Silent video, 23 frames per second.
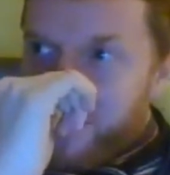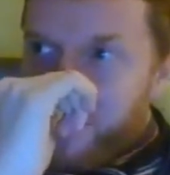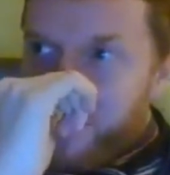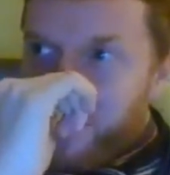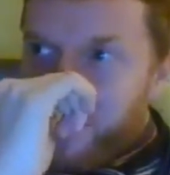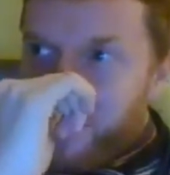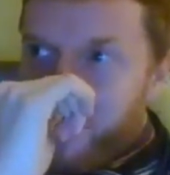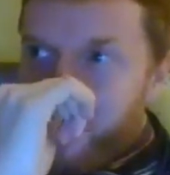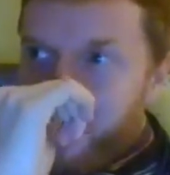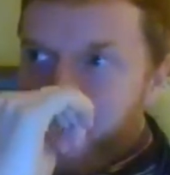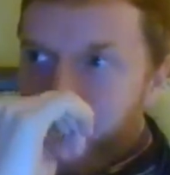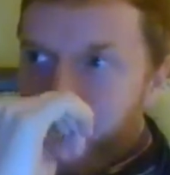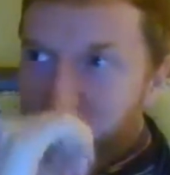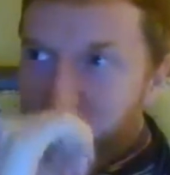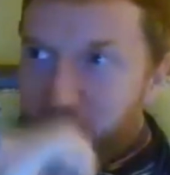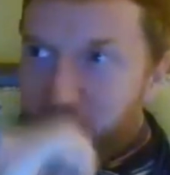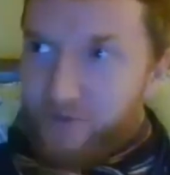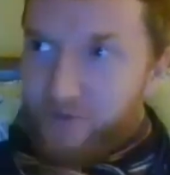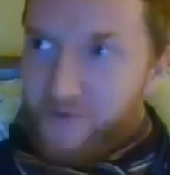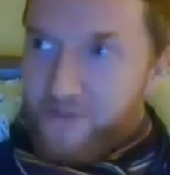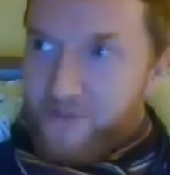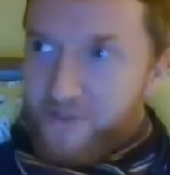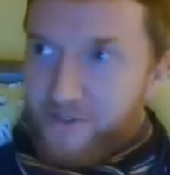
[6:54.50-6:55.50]
You
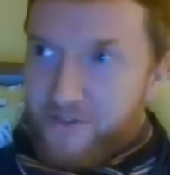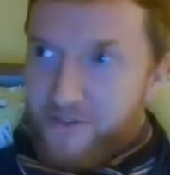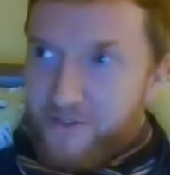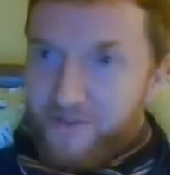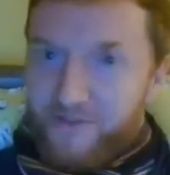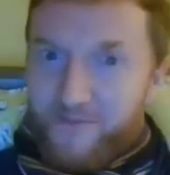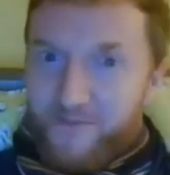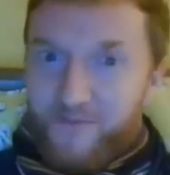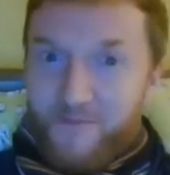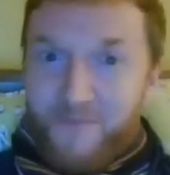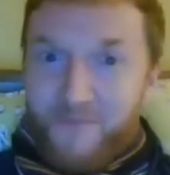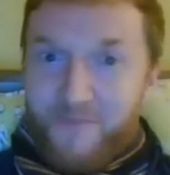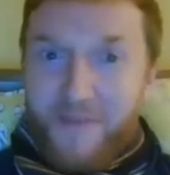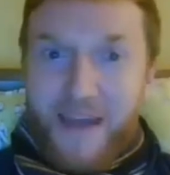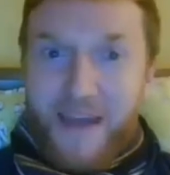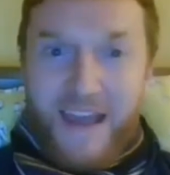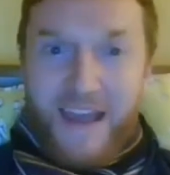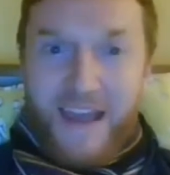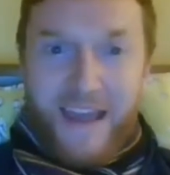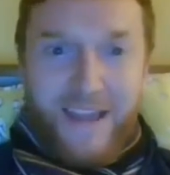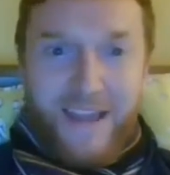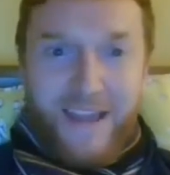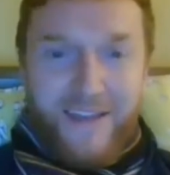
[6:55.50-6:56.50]

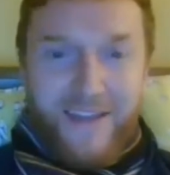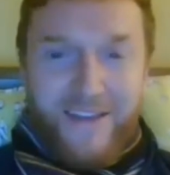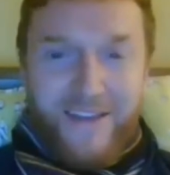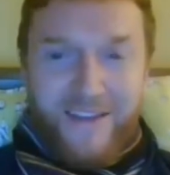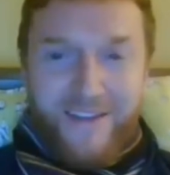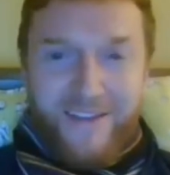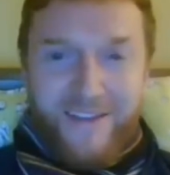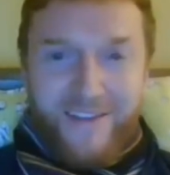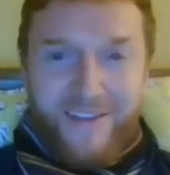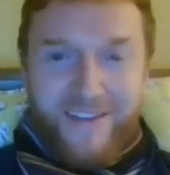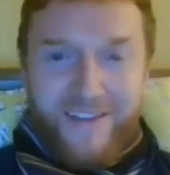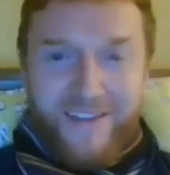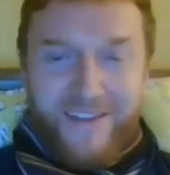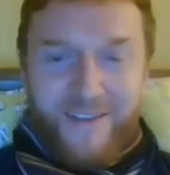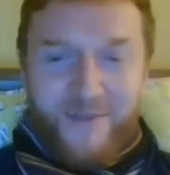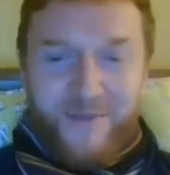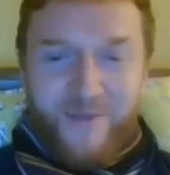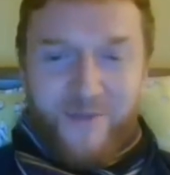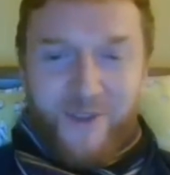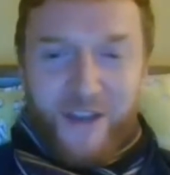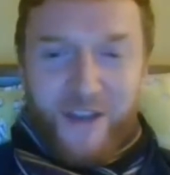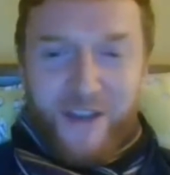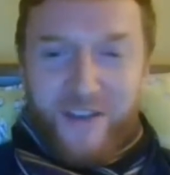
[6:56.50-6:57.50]
may have
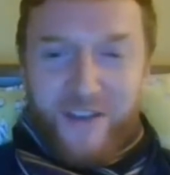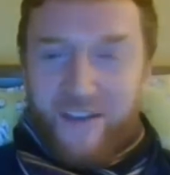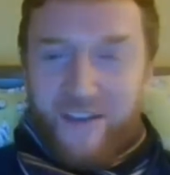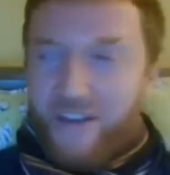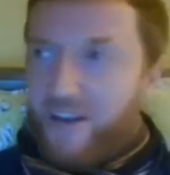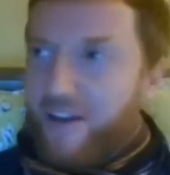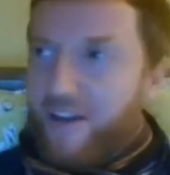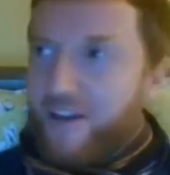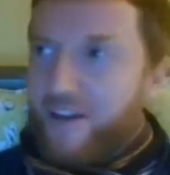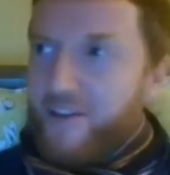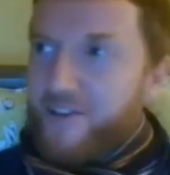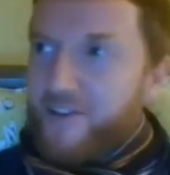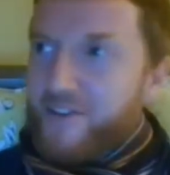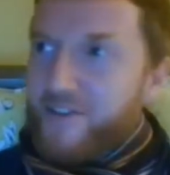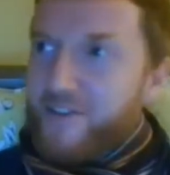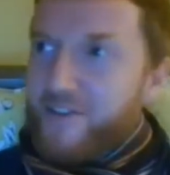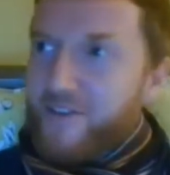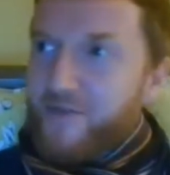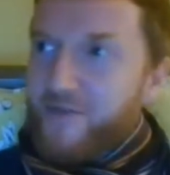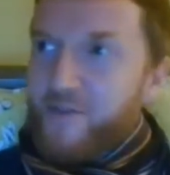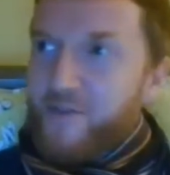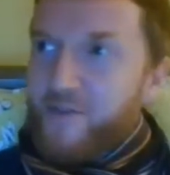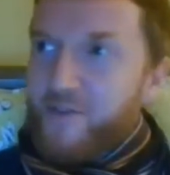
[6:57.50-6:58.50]
recognized,
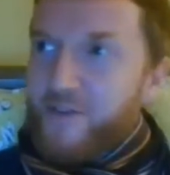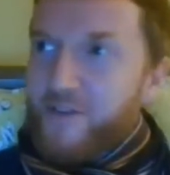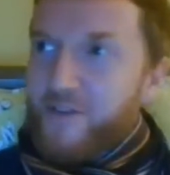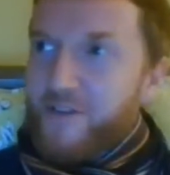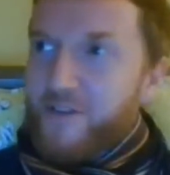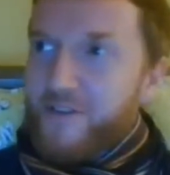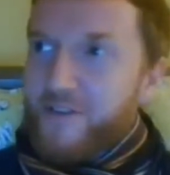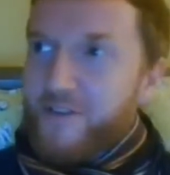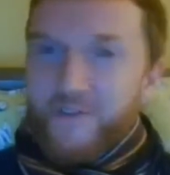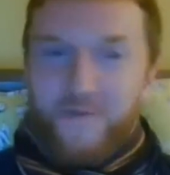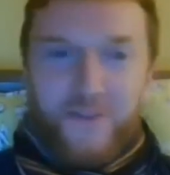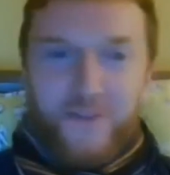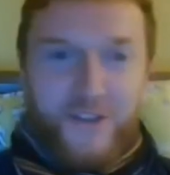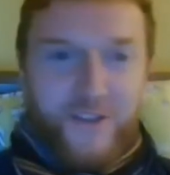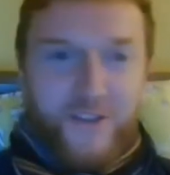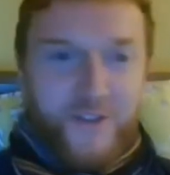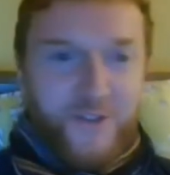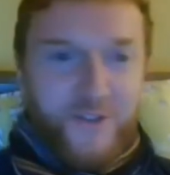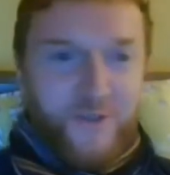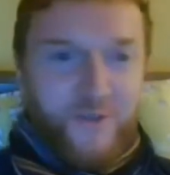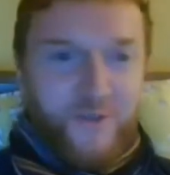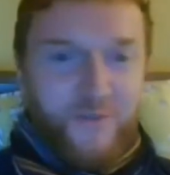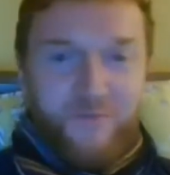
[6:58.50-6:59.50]
if you're into the French
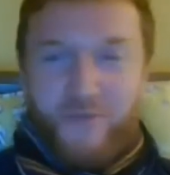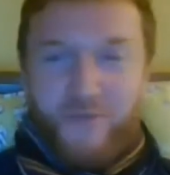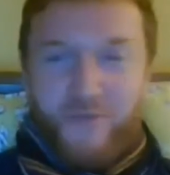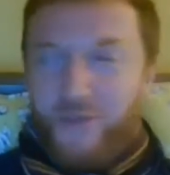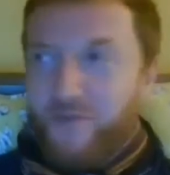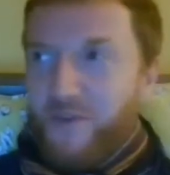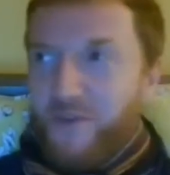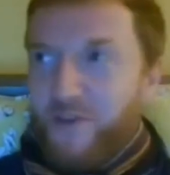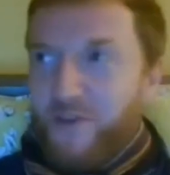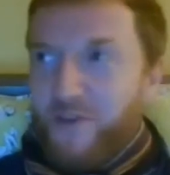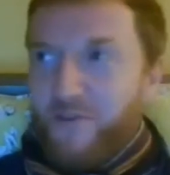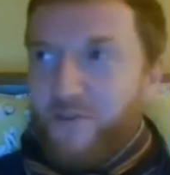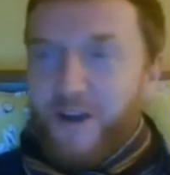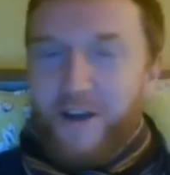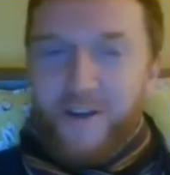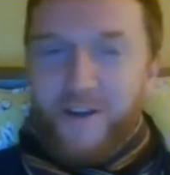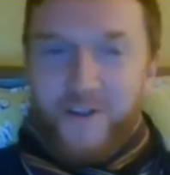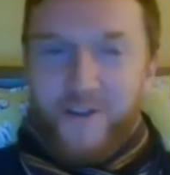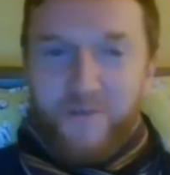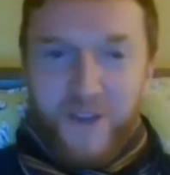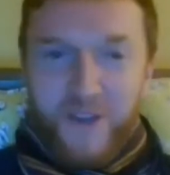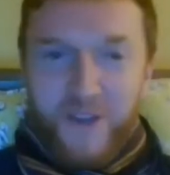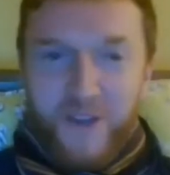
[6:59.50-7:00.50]
Nouvelle
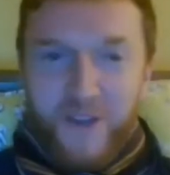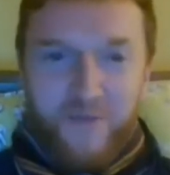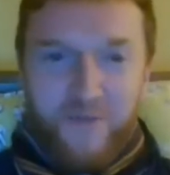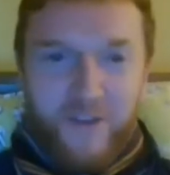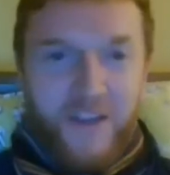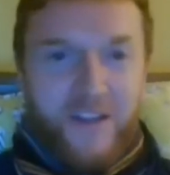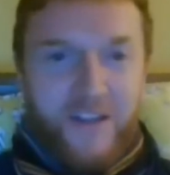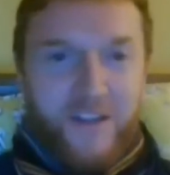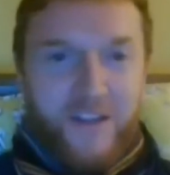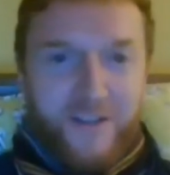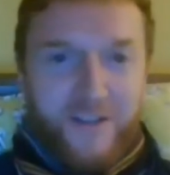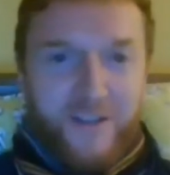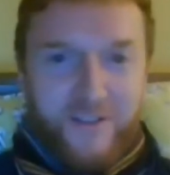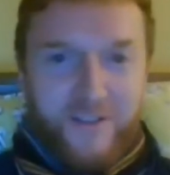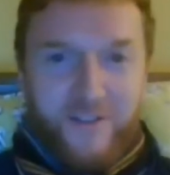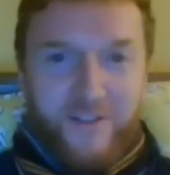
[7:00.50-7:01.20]
Vague, you may have recognized the